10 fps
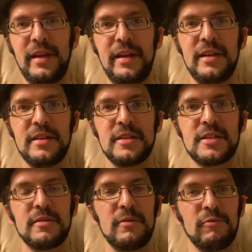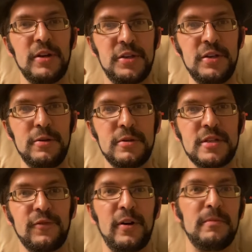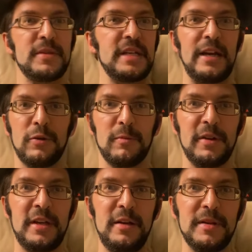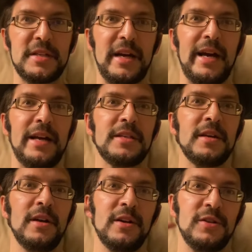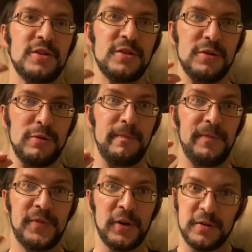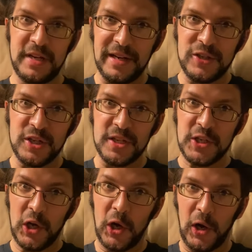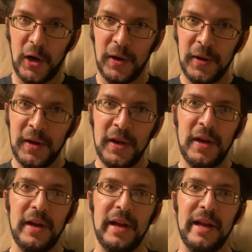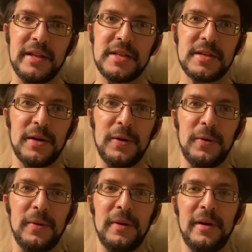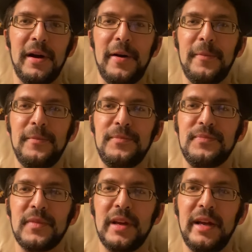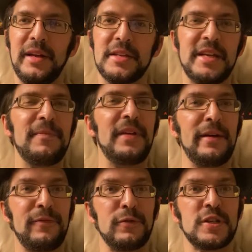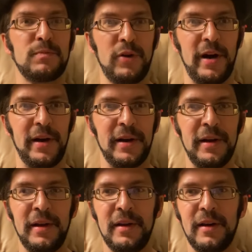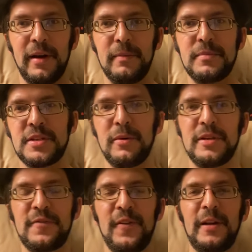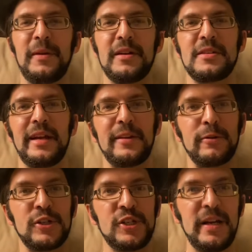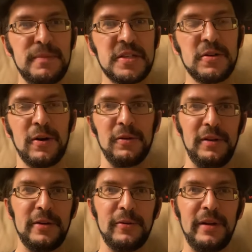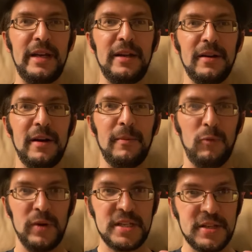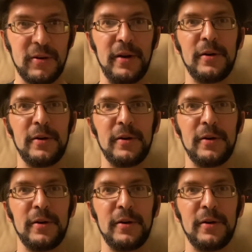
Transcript: is reduced from, say, normal human size to 13 inches tall. And so, and the same thing for Sprug. So it's funny because like their ships are literally, once they're on